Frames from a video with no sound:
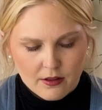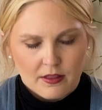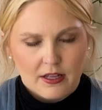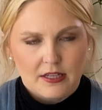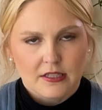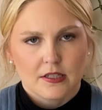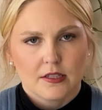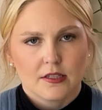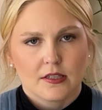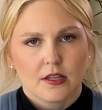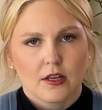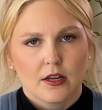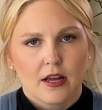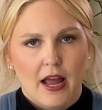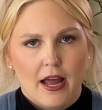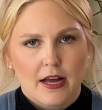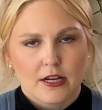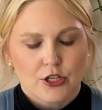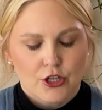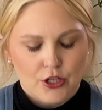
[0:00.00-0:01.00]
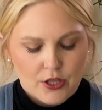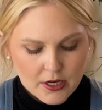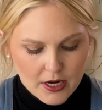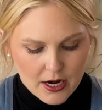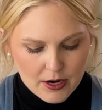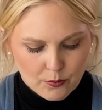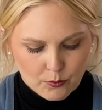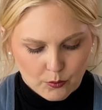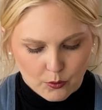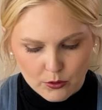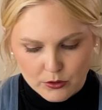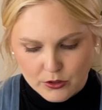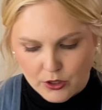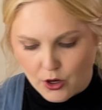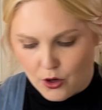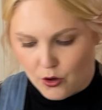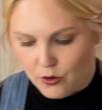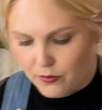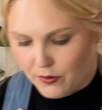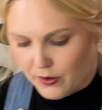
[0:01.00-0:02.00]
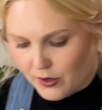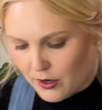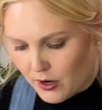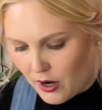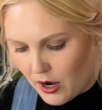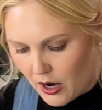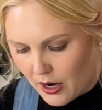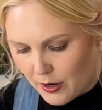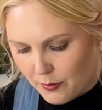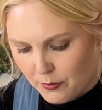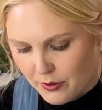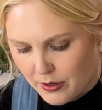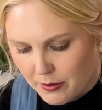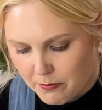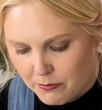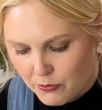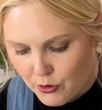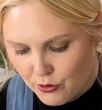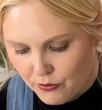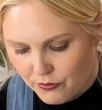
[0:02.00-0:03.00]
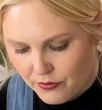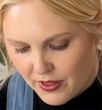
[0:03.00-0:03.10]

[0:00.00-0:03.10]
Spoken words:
this is the edge that I rolled over, I want to move